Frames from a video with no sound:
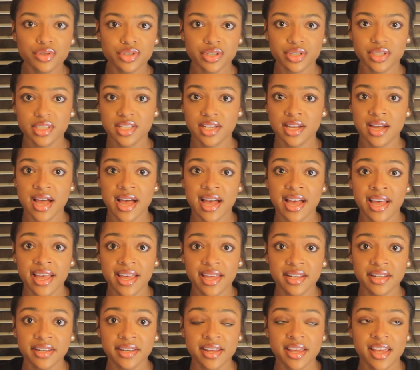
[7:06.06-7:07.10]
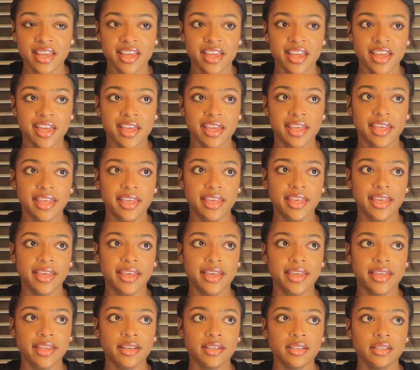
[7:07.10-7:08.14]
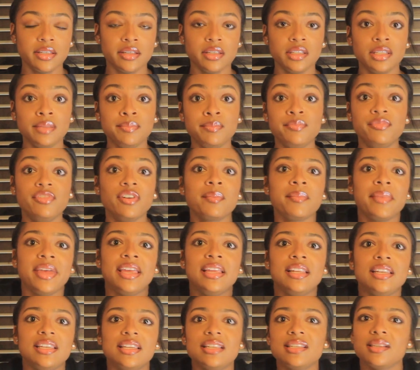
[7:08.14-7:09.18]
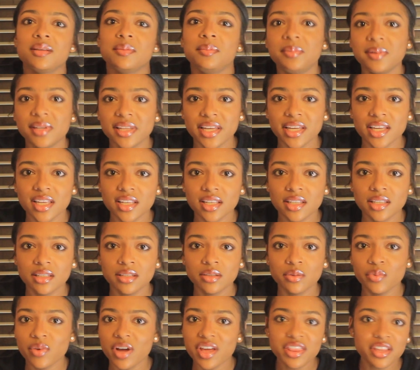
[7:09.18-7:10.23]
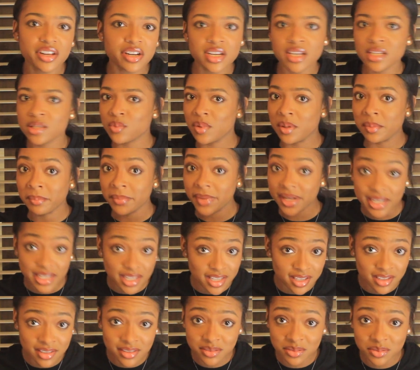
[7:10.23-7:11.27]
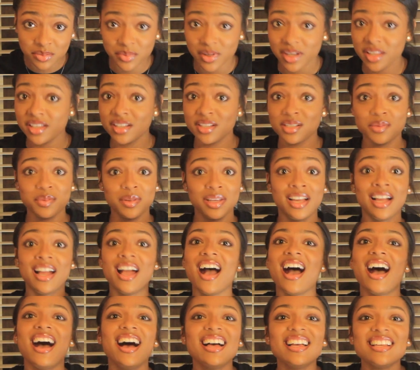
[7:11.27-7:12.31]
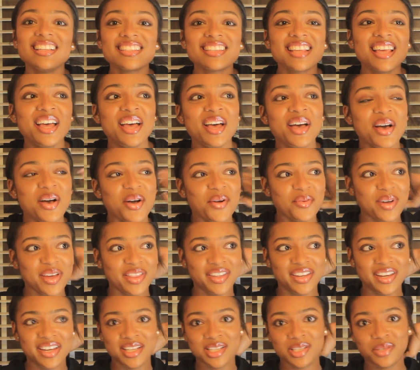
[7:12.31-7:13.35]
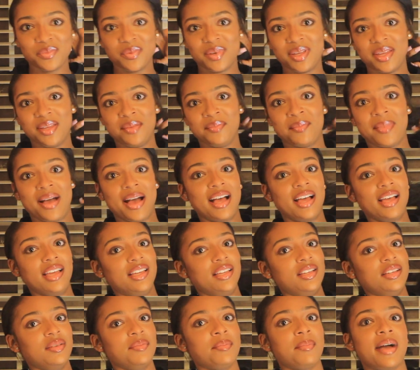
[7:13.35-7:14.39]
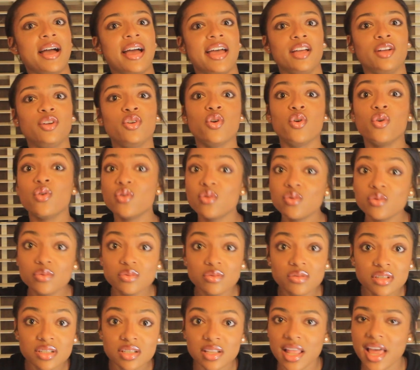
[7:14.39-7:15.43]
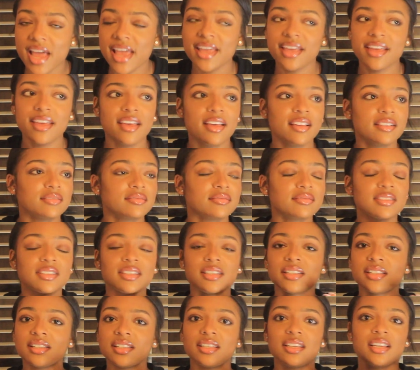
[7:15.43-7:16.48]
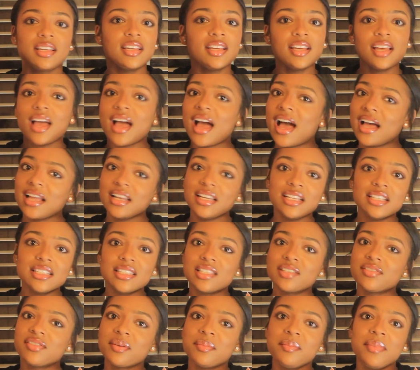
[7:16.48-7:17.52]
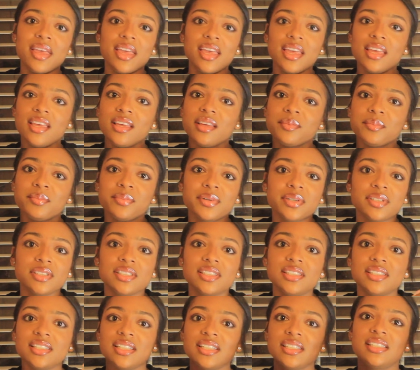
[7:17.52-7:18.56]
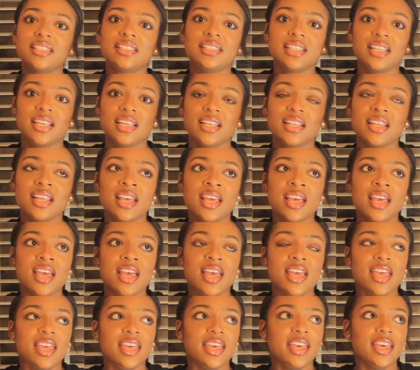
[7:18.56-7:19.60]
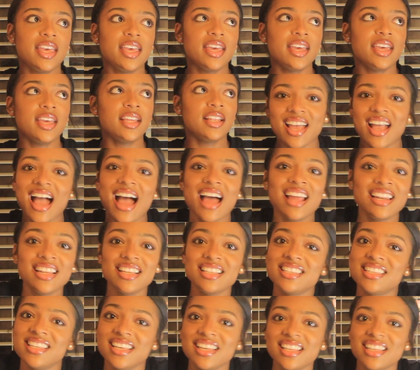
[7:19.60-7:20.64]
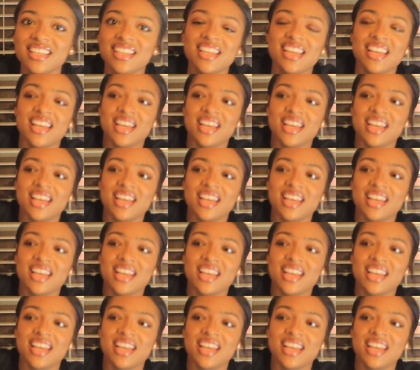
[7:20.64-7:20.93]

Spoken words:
to God, and remain disciplined, whether it's with money, whether it's with guys, whether it's with my goals. Like I need to remain persistent, and like I need to